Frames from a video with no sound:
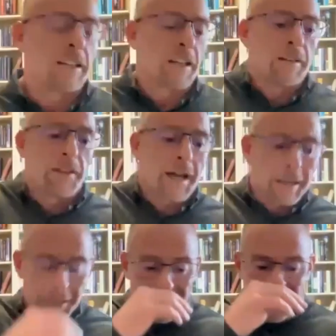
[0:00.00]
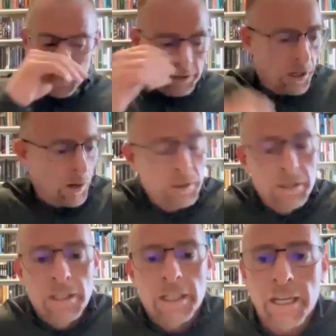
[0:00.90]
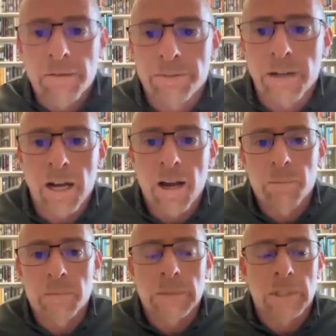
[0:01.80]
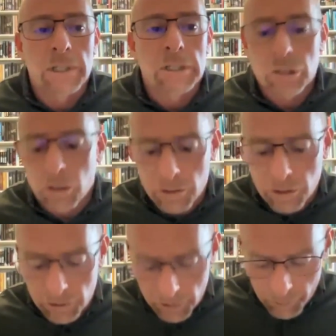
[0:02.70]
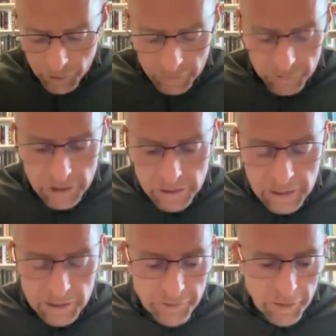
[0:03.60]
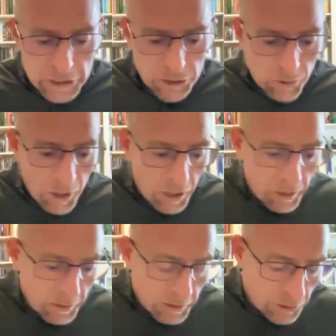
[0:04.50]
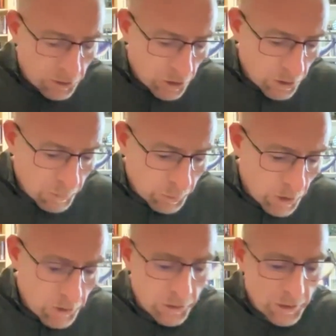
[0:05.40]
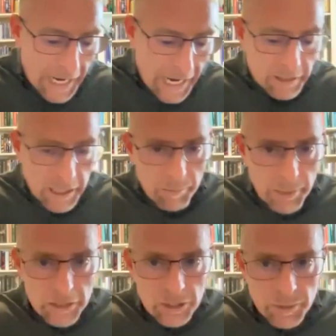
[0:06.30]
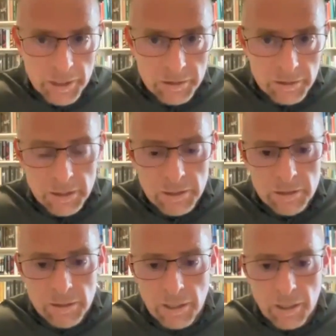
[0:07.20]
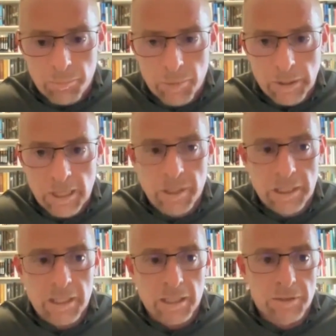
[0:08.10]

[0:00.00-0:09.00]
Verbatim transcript: I love that. So if um, so the book of Judges has a very strong Judah, pro Judah, anti Benjamin uh, polemic in it.